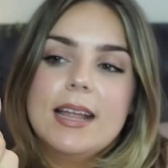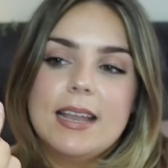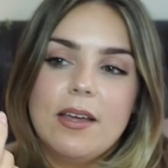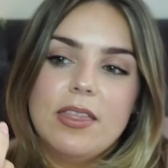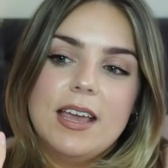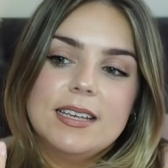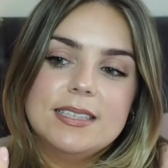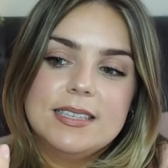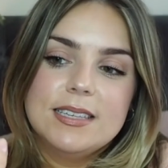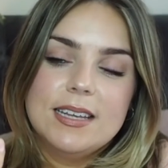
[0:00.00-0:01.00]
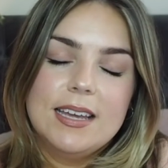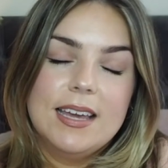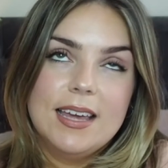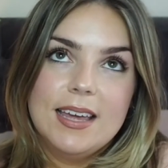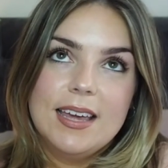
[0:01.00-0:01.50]
Now this,
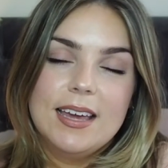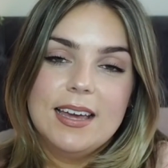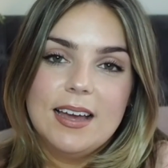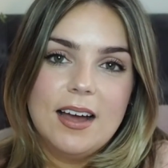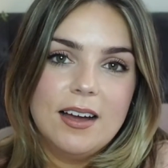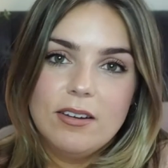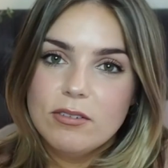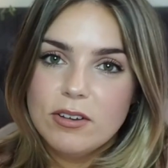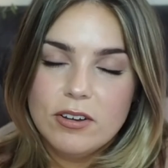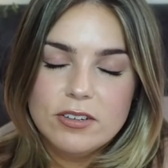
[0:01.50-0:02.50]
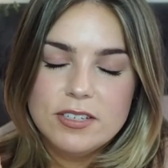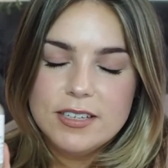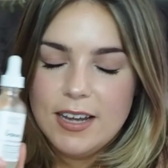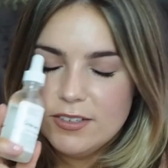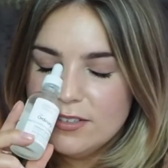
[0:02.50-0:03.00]
oh god,
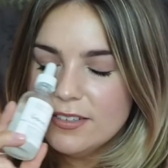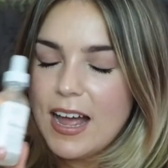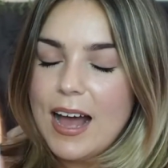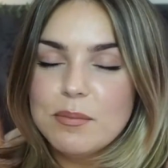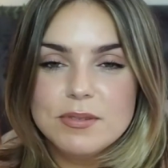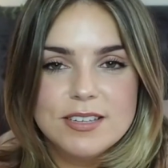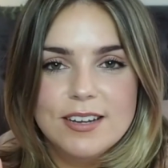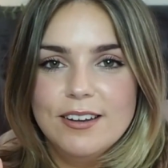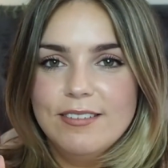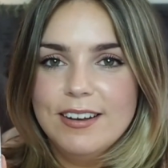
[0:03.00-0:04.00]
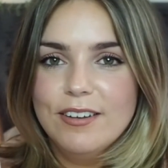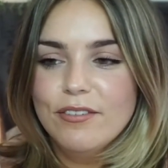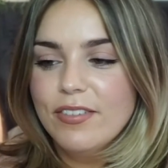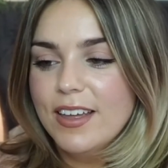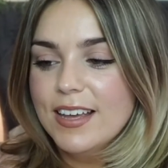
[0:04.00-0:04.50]
I just absolutely
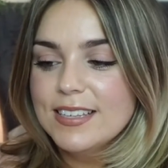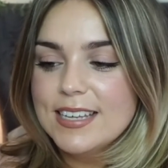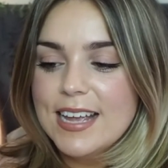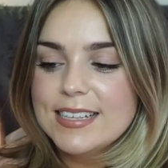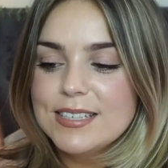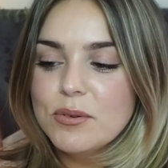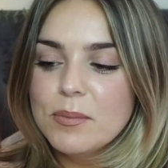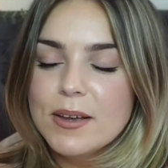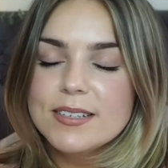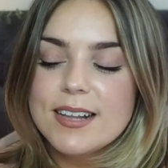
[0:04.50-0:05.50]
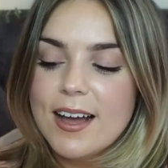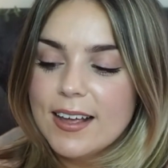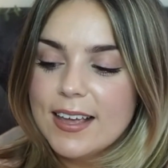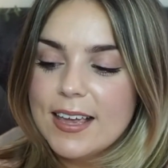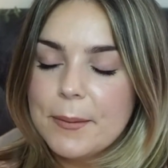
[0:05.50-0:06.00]
love this. It's almost
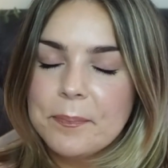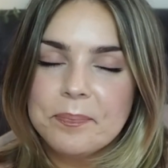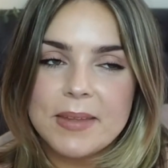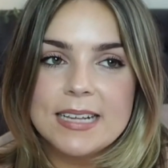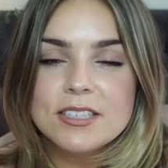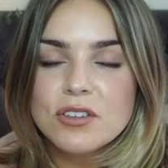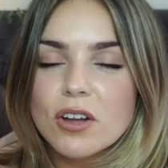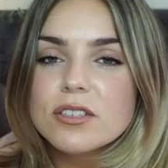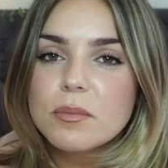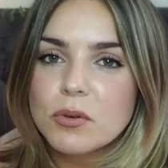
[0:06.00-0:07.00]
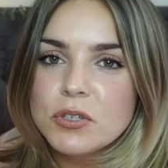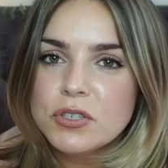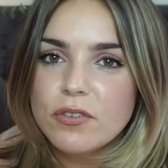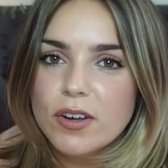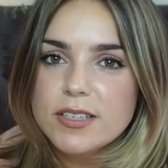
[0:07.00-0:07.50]
like, it's not a
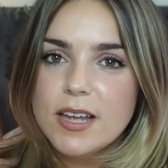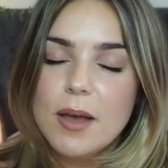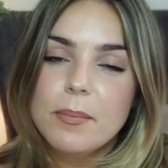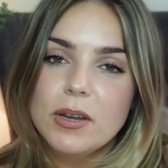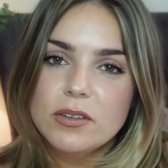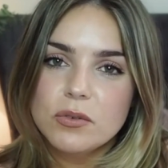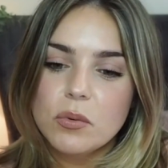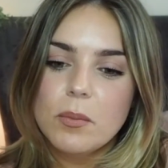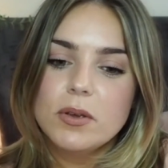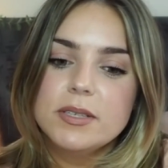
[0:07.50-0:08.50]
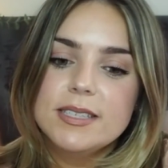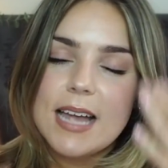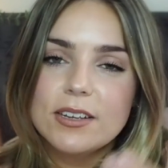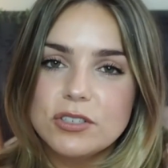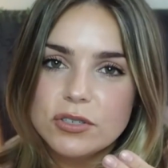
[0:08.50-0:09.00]
moisturiser, but it's almost
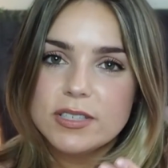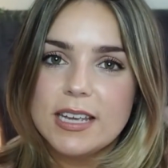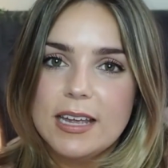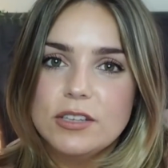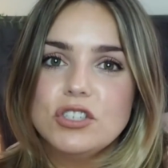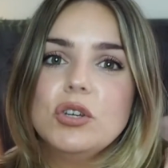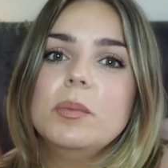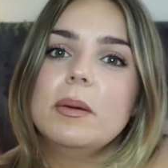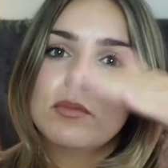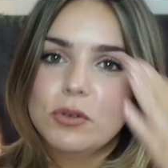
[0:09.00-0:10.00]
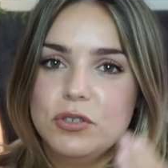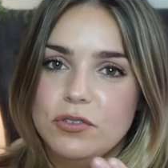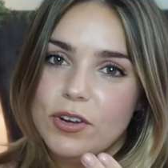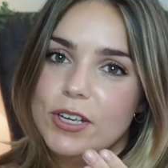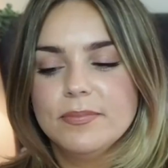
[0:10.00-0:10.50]
sets your skin to be
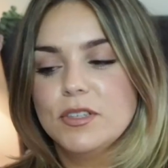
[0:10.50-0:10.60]
moisturised.